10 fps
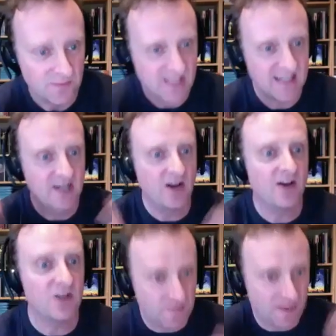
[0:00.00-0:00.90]
So he's a guy
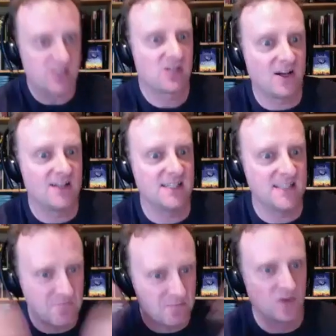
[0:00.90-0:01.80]
who specialises
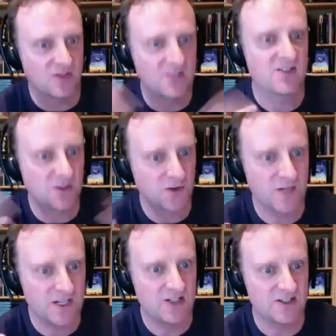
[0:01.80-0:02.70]
in monsters and
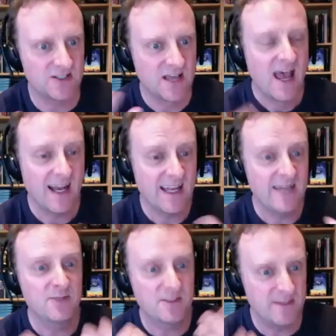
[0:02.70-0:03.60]
creatures. And he
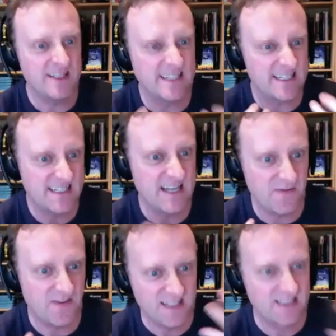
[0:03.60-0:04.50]
was Mr.
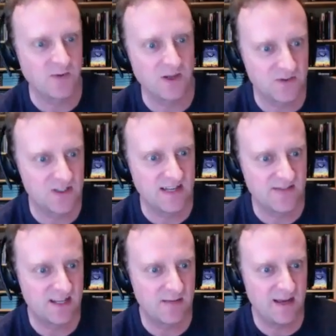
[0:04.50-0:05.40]
Sniff. He's the one who
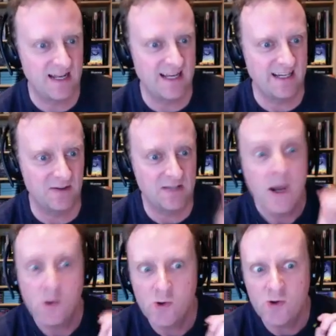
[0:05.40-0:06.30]
sniffs her belly and goes,
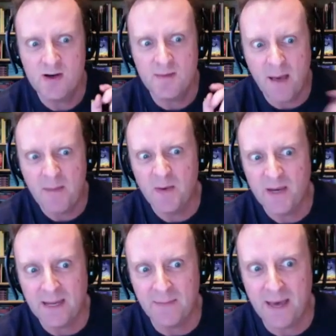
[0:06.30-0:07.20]
"Oh, mama
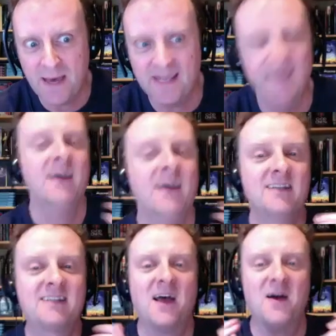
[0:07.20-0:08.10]
wicka baby."
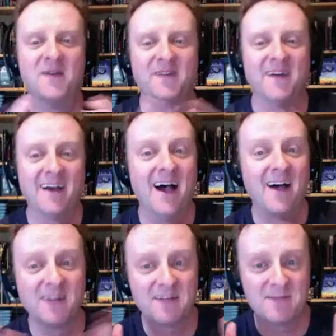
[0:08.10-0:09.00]
So
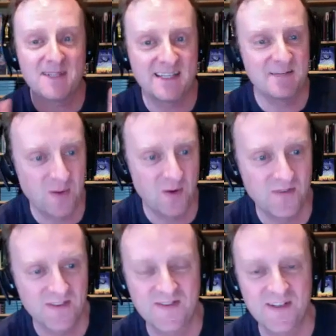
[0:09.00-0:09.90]
I'm going to be seeing Paul
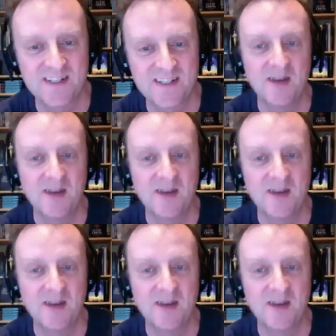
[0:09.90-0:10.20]
for the first time.